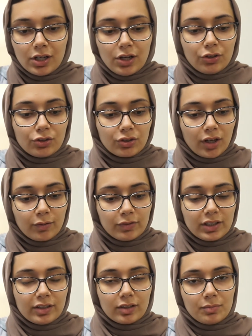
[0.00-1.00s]
you're not
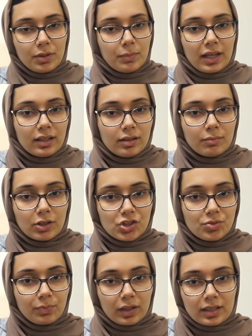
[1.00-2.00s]
really going to be making
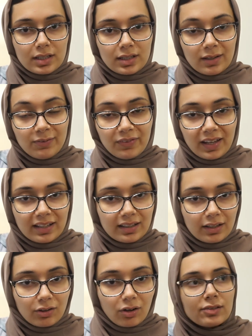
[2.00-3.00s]
much money, if any
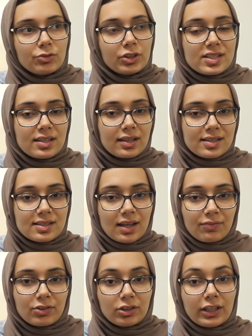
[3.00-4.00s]
at all. Real estate is
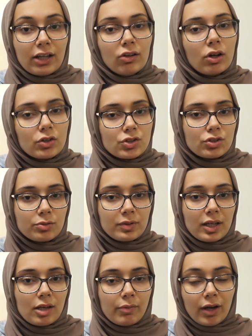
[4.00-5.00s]
definitely a long-term
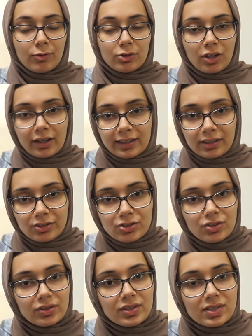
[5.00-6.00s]
game. I would not get
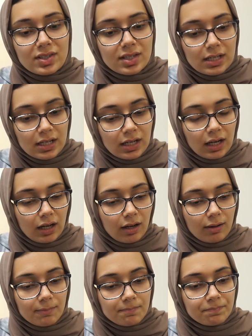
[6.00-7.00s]
into this,
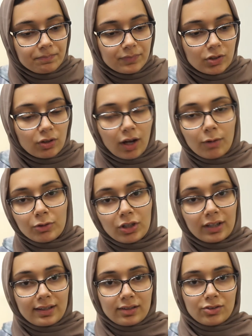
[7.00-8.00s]
you know, I would
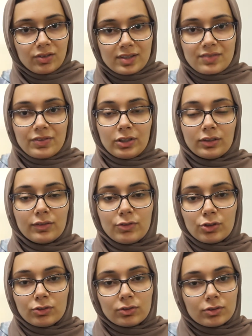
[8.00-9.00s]
not get into this field if
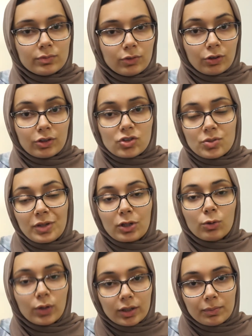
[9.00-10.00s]
you're looking to make
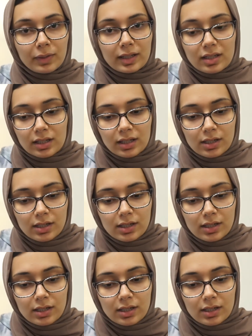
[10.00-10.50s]
quick money,